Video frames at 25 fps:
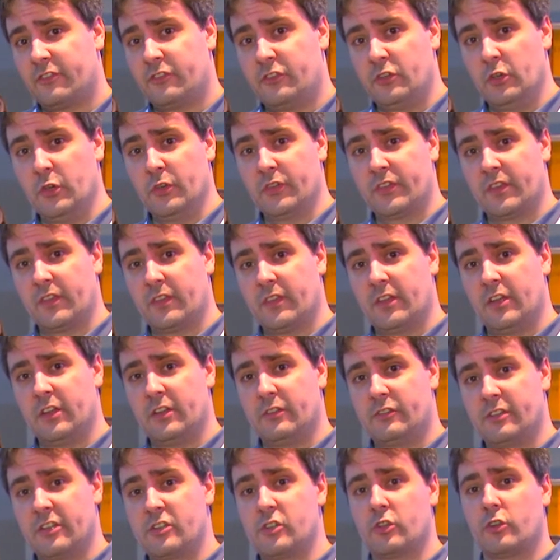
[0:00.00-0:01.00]
It's using
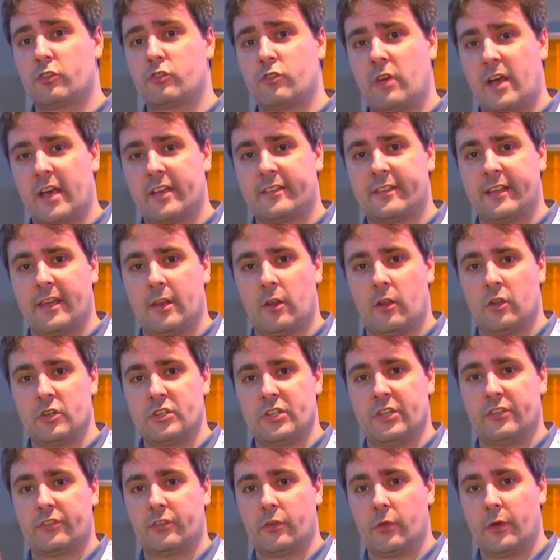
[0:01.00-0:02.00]
the digital tracks
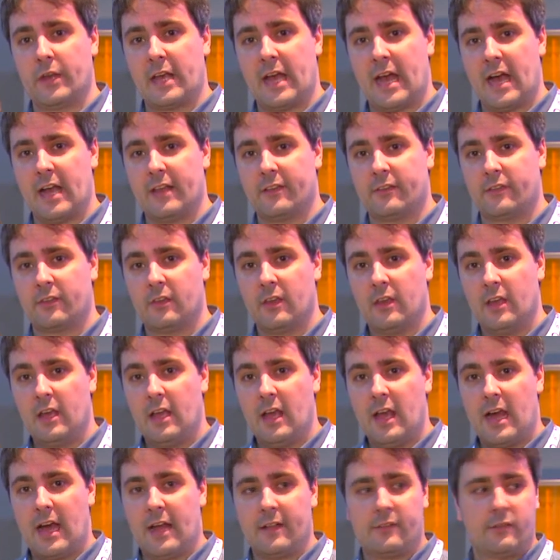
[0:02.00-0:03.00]
technology that Sony has
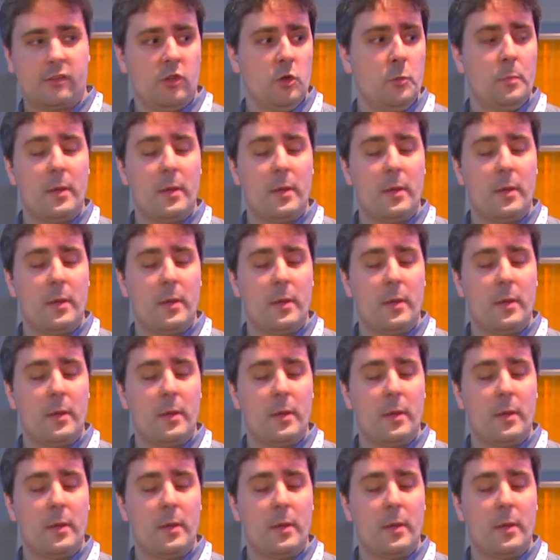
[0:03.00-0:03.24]
at 2